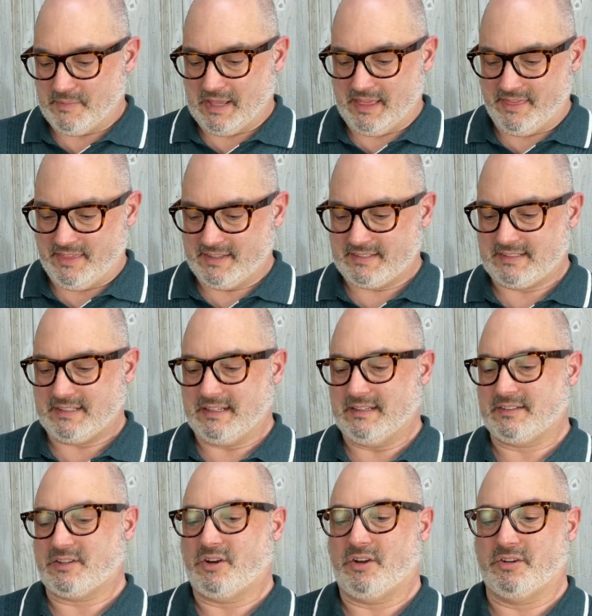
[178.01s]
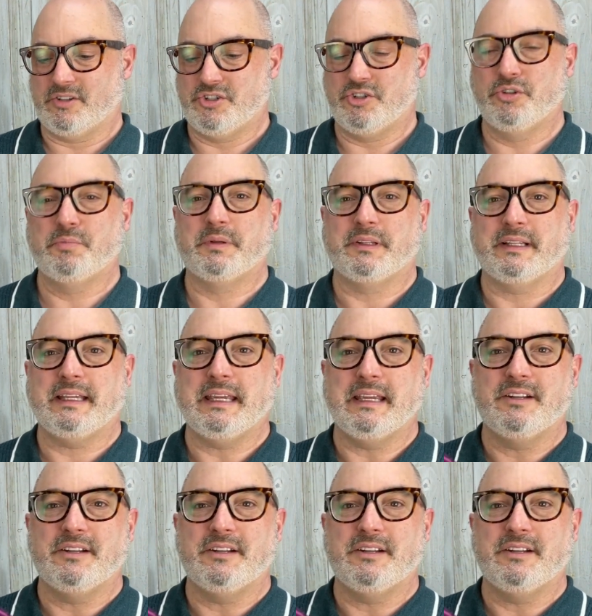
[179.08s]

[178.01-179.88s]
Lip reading: This is called Jubilee.